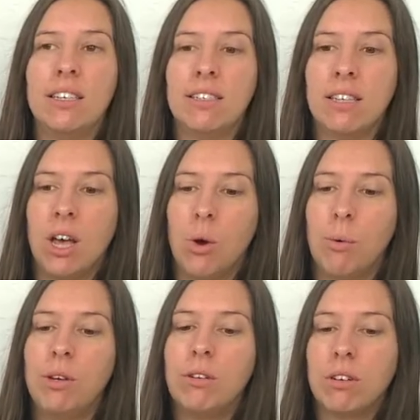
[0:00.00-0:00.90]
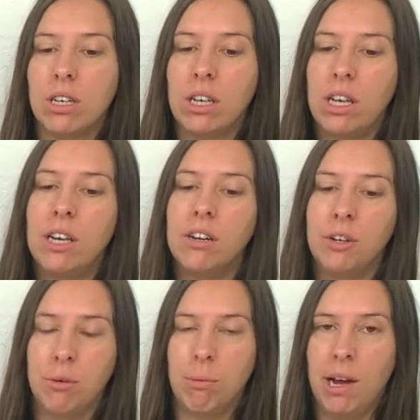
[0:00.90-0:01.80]
is when you can hear
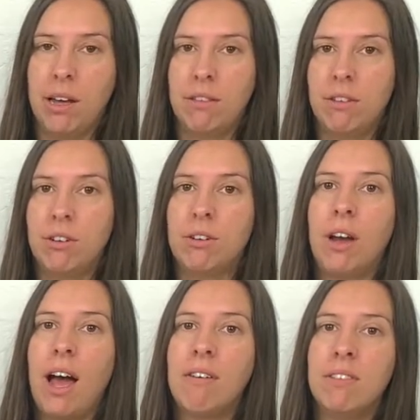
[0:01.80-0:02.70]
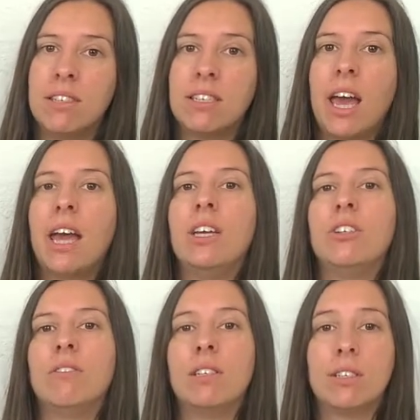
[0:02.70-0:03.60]
your breath, you have this
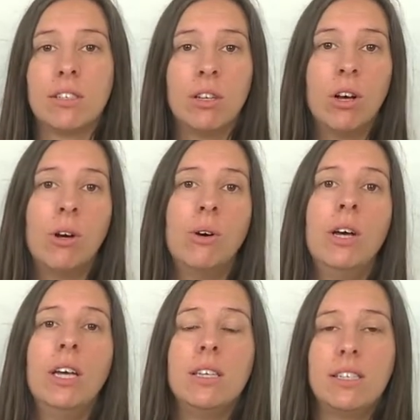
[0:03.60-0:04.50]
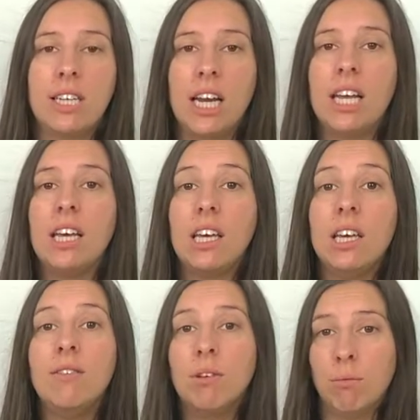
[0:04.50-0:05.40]
gauge of this slow, steady,
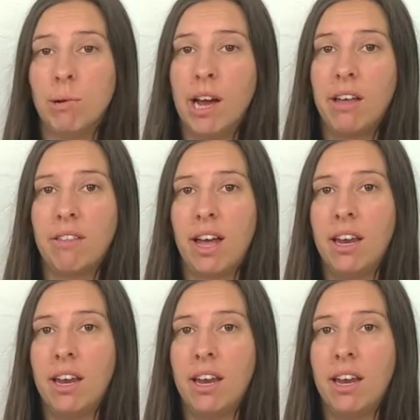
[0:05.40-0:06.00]
even breath.